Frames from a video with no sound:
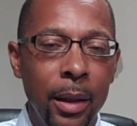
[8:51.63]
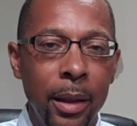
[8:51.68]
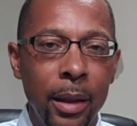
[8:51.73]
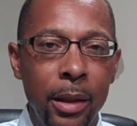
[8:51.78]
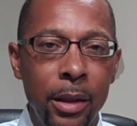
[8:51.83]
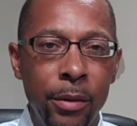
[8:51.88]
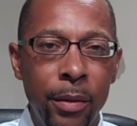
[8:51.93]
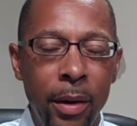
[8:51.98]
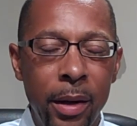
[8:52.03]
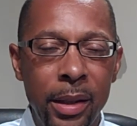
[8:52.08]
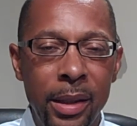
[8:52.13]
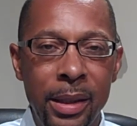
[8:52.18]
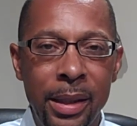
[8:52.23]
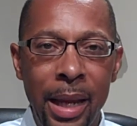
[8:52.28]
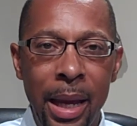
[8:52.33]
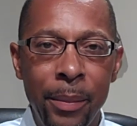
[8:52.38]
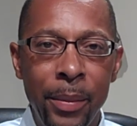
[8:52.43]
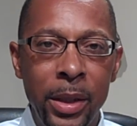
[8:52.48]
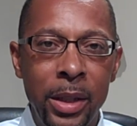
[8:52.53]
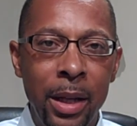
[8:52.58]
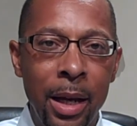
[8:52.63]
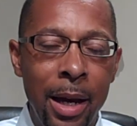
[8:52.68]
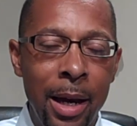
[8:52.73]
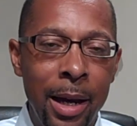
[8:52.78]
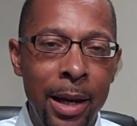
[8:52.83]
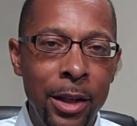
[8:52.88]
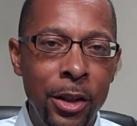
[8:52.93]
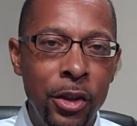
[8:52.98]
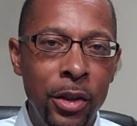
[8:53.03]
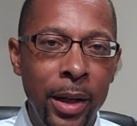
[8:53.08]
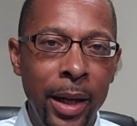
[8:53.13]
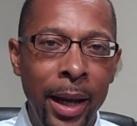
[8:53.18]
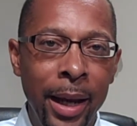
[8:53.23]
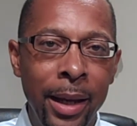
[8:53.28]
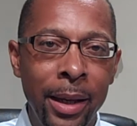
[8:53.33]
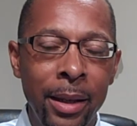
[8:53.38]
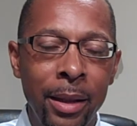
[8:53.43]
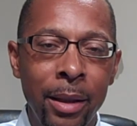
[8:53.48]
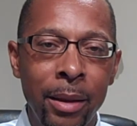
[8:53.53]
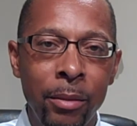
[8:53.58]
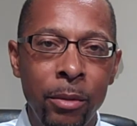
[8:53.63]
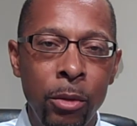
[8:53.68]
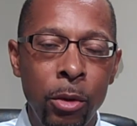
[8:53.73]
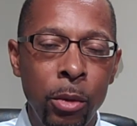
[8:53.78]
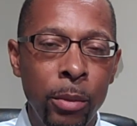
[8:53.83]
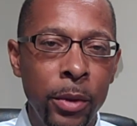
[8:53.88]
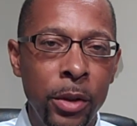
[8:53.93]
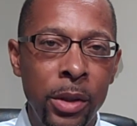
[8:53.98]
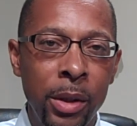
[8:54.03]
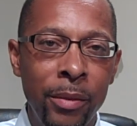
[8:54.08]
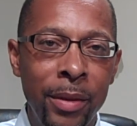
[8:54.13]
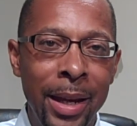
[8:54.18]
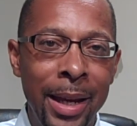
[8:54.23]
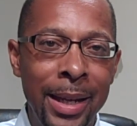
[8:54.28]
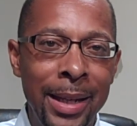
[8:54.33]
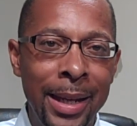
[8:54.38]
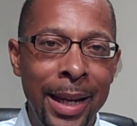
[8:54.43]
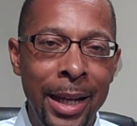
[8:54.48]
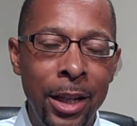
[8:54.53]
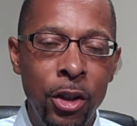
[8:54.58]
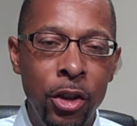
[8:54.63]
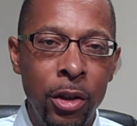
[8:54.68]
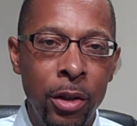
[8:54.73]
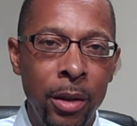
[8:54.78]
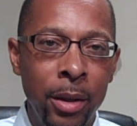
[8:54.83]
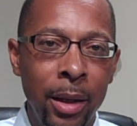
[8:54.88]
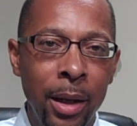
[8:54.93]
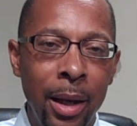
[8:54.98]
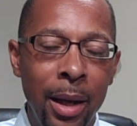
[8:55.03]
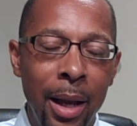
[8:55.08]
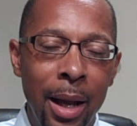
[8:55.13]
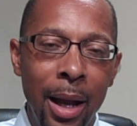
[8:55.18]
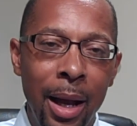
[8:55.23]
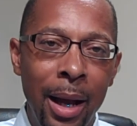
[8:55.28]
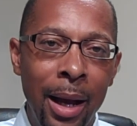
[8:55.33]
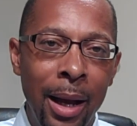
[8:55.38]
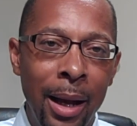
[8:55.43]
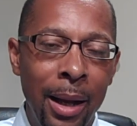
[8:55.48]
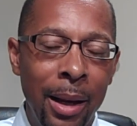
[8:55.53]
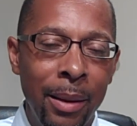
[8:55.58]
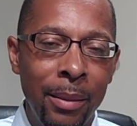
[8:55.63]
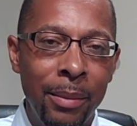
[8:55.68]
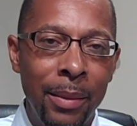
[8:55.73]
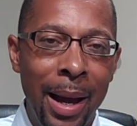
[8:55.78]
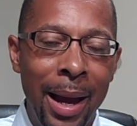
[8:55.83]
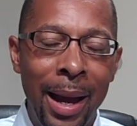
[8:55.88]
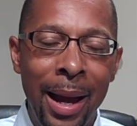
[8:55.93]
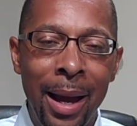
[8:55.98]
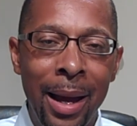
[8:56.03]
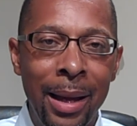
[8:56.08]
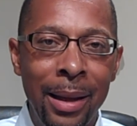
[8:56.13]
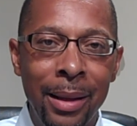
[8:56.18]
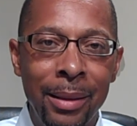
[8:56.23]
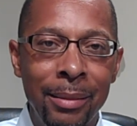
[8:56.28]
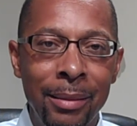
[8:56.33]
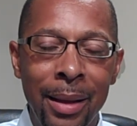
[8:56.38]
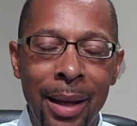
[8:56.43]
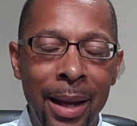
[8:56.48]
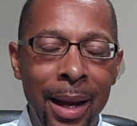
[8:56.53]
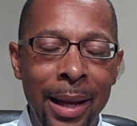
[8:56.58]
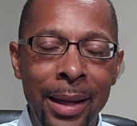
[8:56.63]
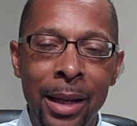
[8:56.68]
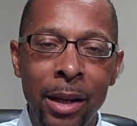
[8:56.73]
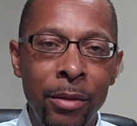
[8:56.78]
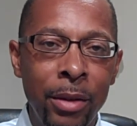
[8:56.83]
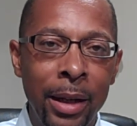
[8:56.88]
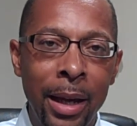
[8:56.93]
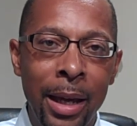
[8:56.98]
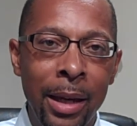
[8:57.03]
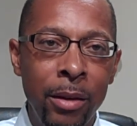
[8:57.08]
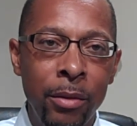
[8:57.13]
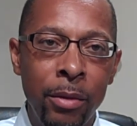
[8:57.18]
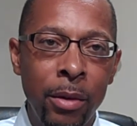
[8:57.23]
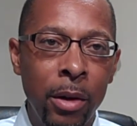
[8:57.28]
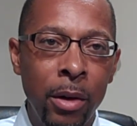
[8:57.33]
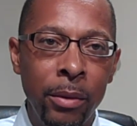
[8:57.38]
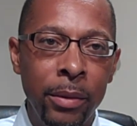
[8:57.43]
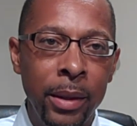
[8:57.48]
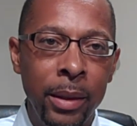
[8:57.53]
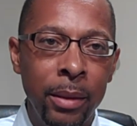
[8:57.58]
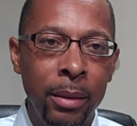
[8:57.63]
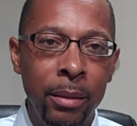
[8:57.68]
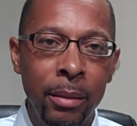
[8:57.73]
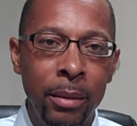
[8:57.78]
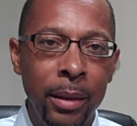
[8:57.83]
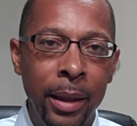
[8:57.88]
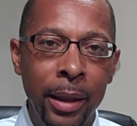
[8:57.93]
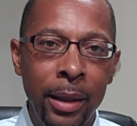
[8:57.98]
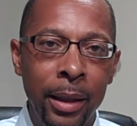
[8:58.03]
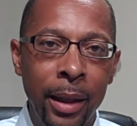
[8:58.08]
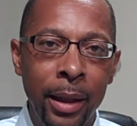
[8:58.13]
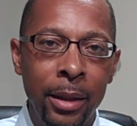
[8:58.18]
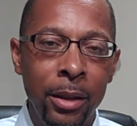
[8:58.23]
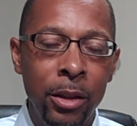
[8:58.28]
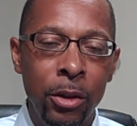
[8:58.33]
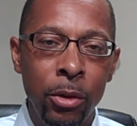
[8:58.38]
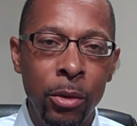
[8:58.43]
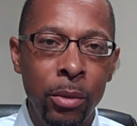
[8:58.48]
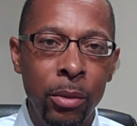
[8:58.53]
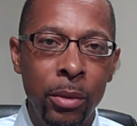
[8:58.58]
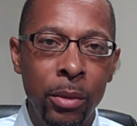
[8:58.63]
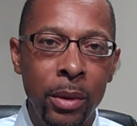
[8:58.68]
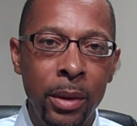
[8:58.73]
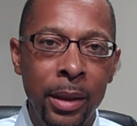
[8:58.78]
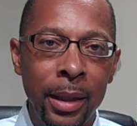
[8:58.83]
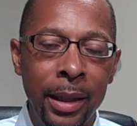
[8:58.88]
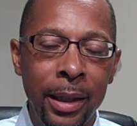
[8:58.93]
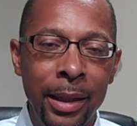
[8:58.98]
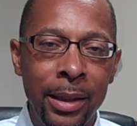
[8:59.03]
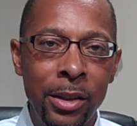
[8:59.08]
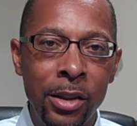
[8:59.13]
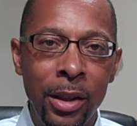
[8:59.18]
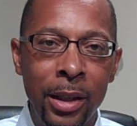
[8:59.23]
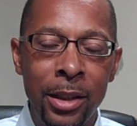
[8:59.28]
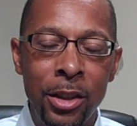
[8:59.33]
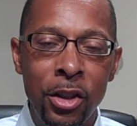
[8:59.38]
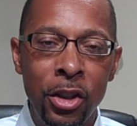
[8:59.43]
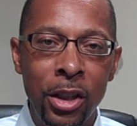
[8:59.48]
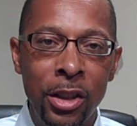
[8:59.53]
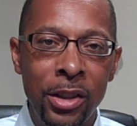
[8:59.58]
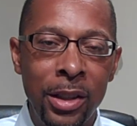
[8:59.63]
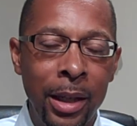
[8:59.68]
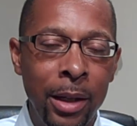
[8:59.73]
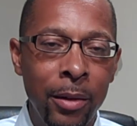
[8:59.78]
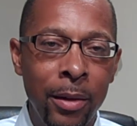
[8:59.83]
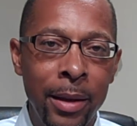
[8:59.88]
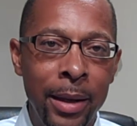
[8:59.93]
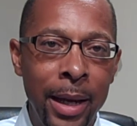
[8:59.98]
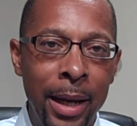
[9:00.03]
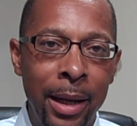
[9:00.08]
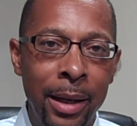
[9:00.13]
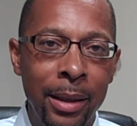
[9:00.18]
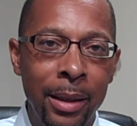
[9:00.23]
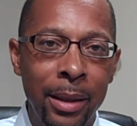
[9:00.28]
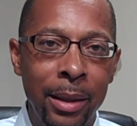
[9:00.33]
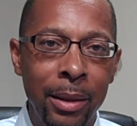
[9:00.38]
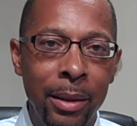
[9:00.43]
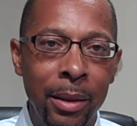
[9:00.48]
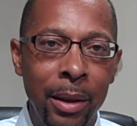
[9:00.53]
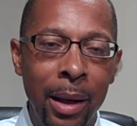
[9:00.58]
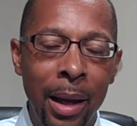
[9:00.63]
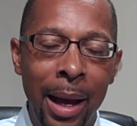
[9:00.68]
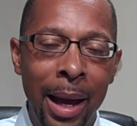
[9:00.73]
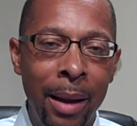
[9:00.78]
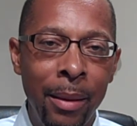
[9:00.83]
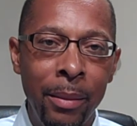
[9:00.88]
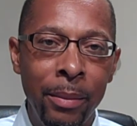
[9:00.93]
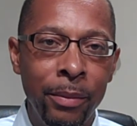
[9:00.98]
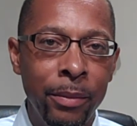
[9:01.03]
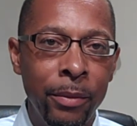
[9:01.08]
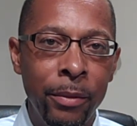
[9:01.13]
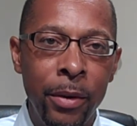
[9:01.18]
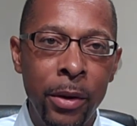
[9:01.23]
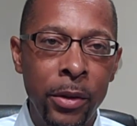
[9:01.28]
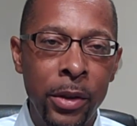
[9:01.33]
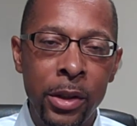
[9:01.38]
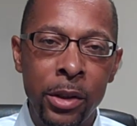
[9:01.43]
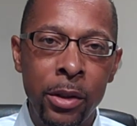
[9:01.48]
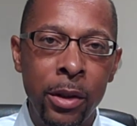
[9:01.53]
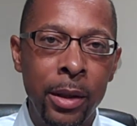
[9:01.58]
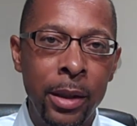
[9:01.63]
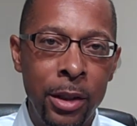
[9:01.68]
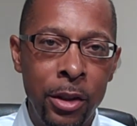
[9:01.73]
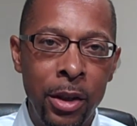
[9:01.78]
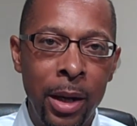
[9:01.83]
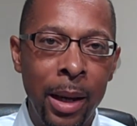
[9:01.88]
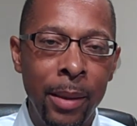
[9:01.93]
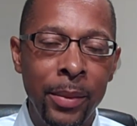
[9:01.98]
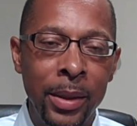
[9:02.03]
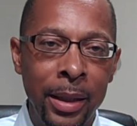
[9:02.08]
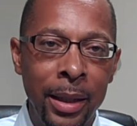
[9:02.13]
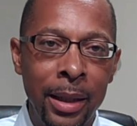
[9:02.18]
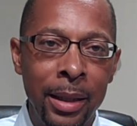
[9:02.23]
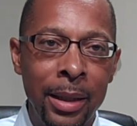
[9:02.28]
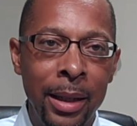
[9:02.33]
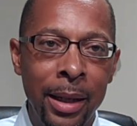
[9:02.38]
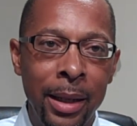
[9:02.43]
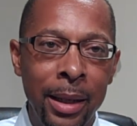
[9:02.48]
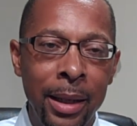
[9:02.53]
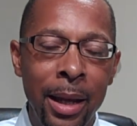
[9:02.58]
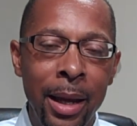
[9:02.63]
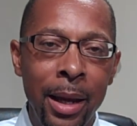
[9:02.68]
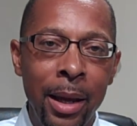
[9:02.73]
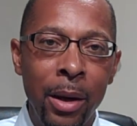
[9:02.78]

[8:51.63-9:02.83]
As far as sabotage and rumors of that nature, I never got involved into he say, she say on that. I focused on a job to get done.